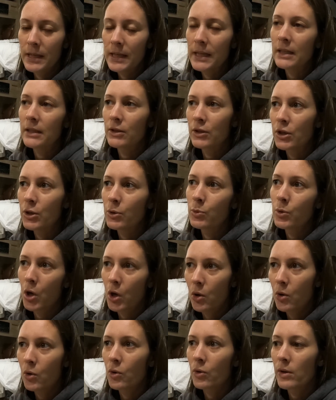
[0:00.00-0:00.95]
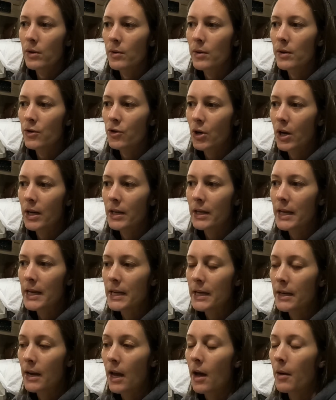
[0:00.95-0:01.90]
getting too cold, so it's trying to
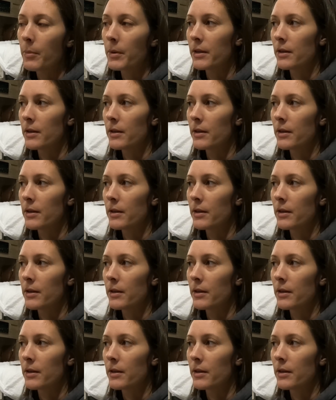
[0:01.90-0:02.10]
heat it up.